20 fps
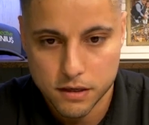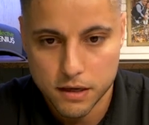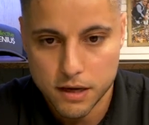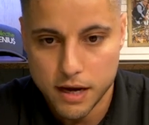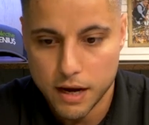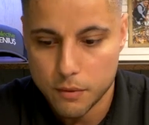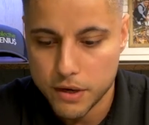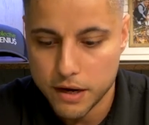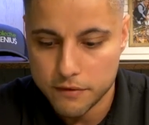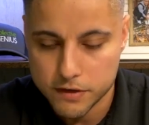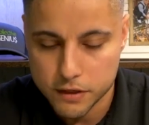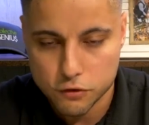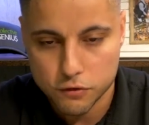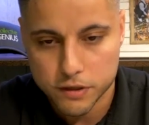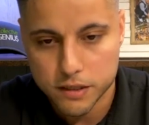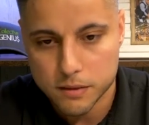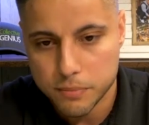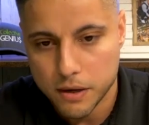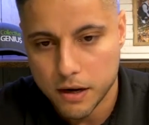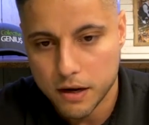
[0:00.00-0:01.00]
And we have an
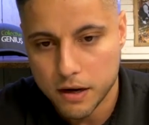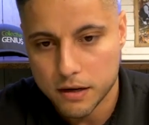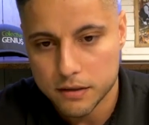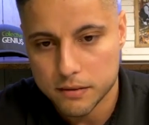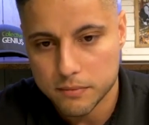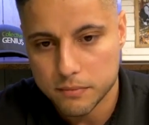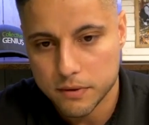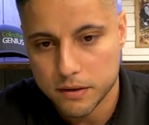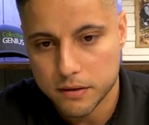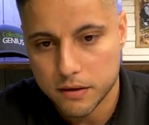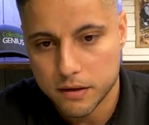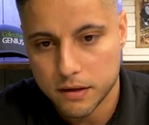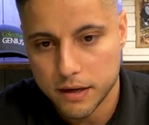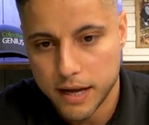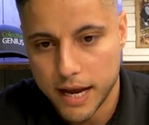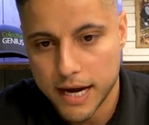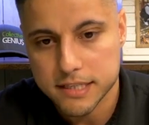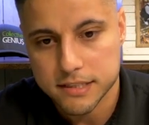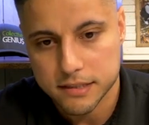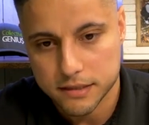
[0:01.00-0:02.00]
agreed upon
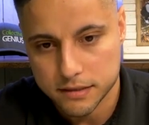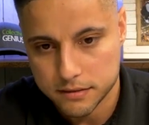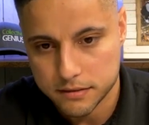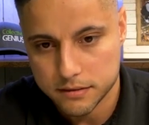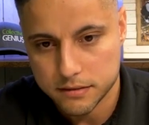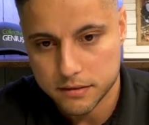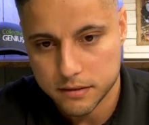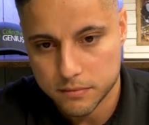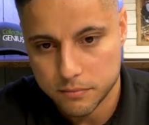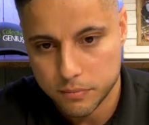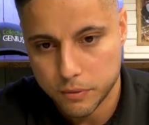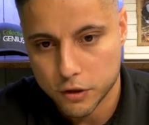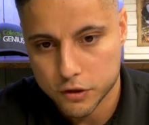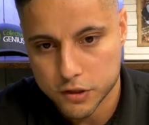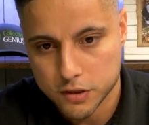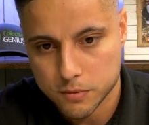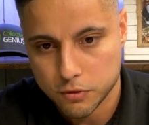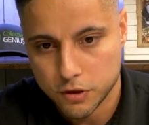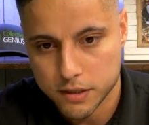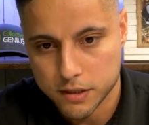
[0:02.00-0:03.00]
exit and purchase
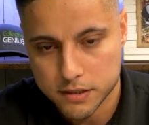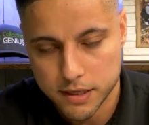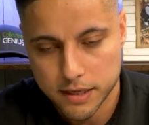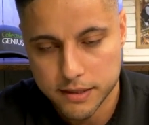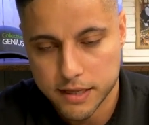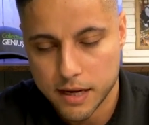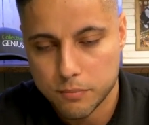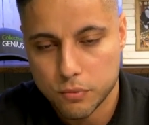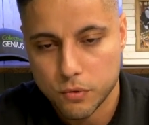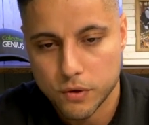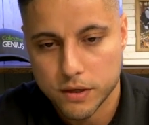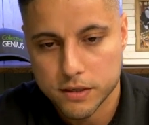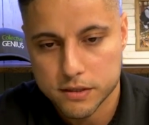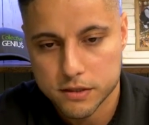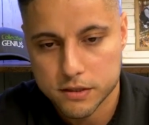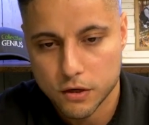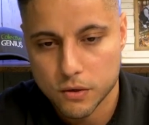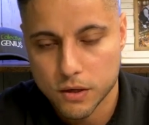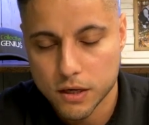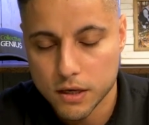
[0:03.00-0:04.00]
price at that point.
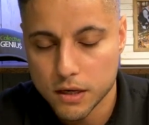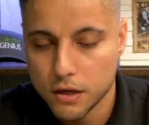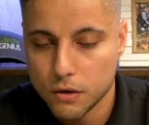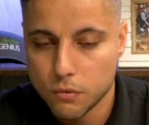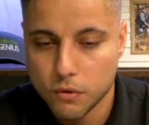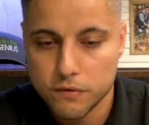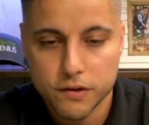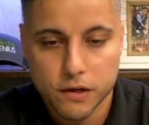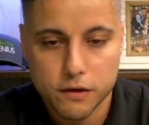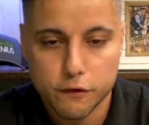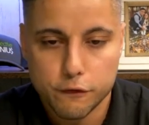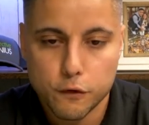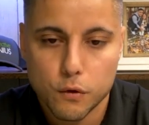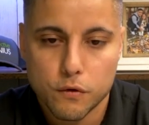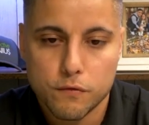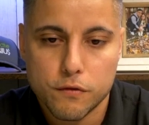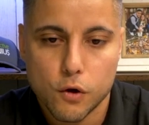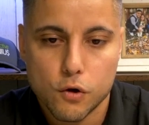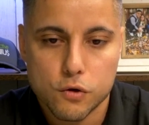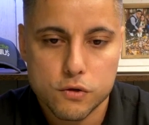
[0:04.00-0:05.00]
So we've done a few
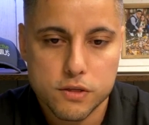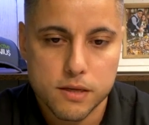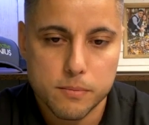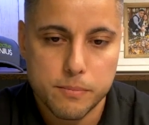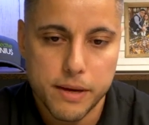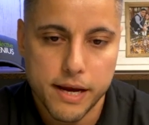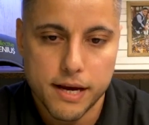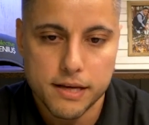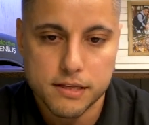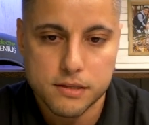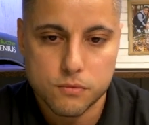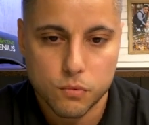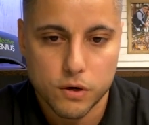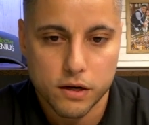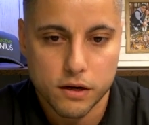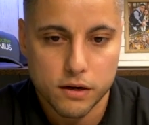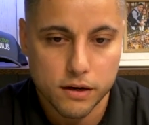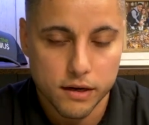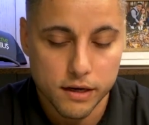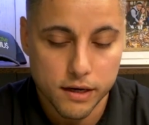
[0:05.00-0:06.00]
of those in the past
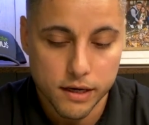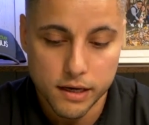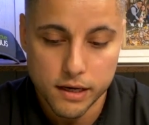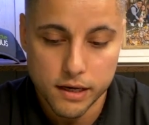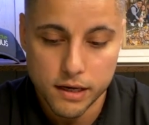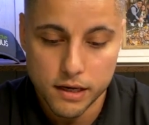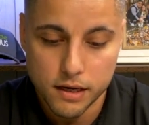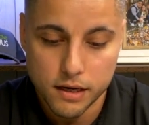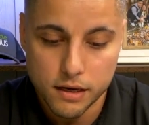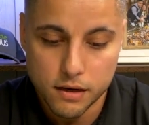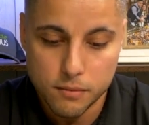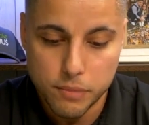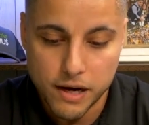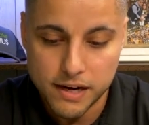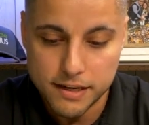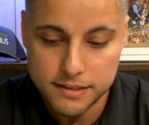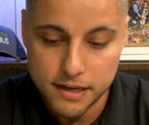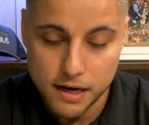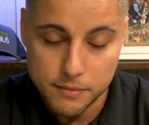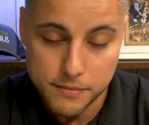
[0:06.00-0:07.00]
where by the
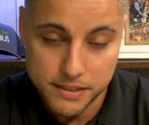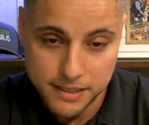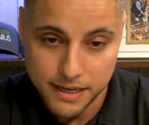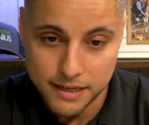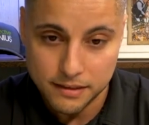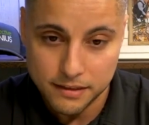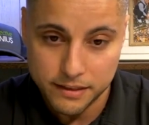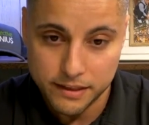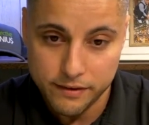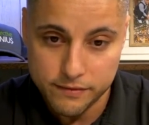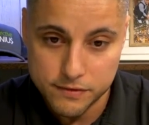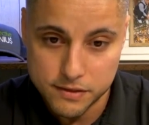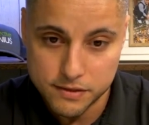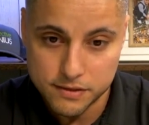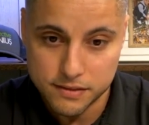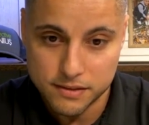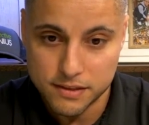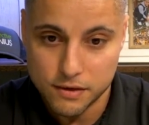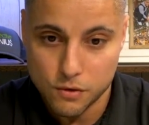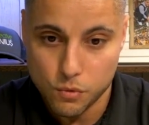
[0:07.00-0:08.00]
time the tenant leaves,
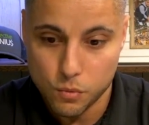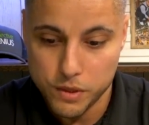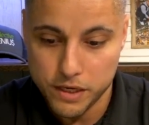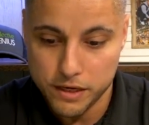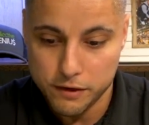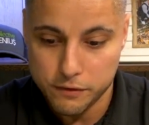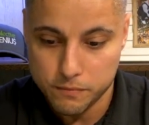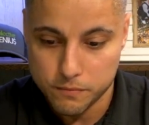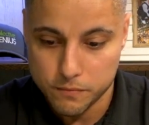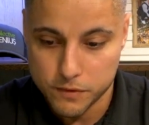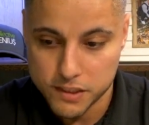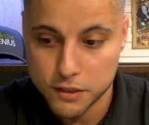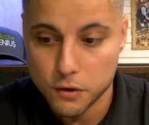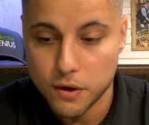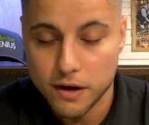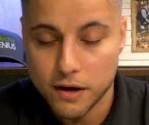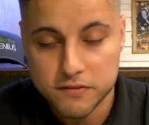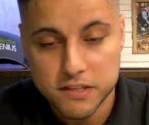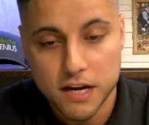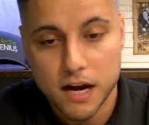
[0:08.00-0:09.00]
we still
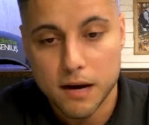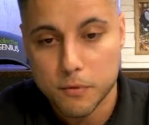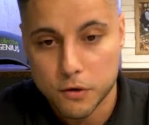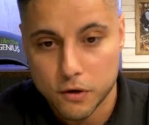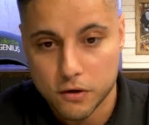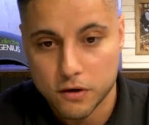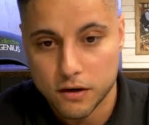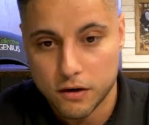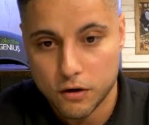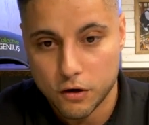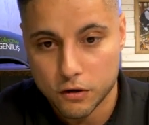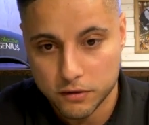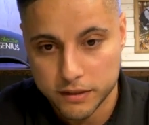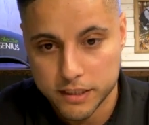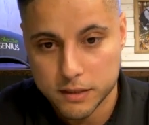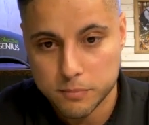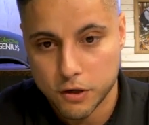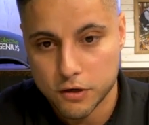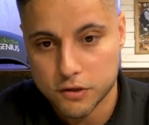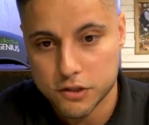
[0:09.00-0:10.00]
have time on our lease
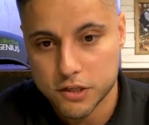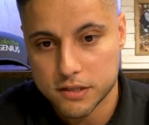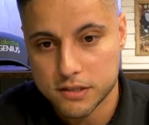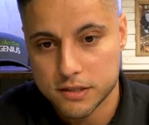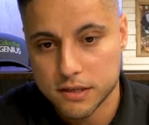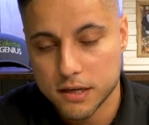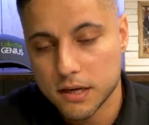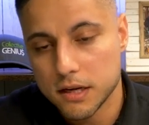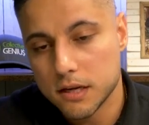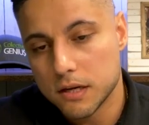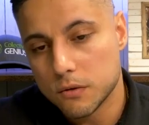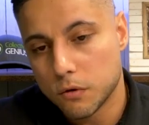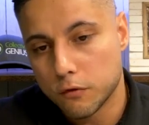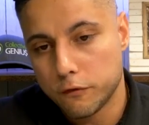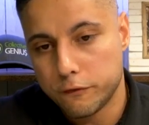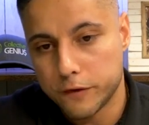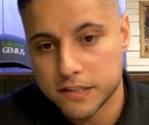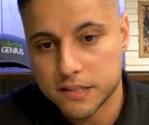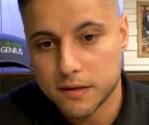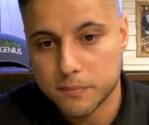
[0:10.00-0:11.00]
purchase. We'll
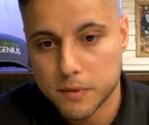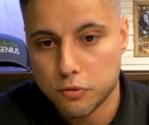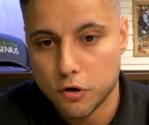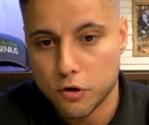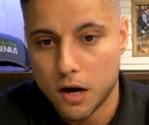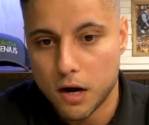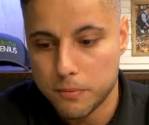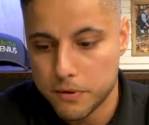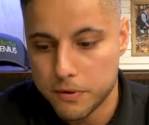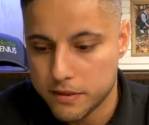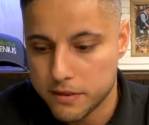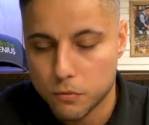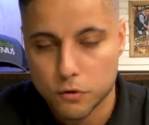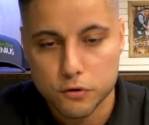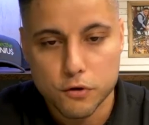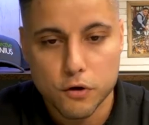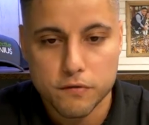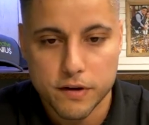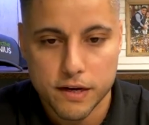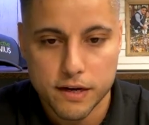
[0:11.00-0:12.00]
fix up the property and then we'll
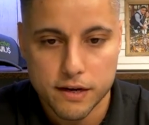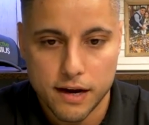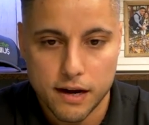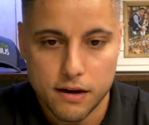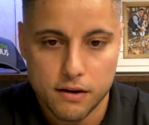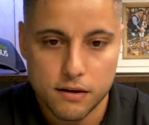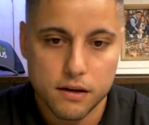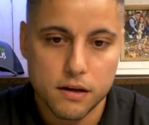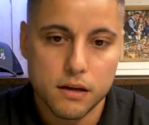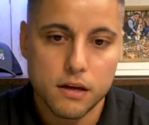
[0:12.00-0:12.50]
novate it out.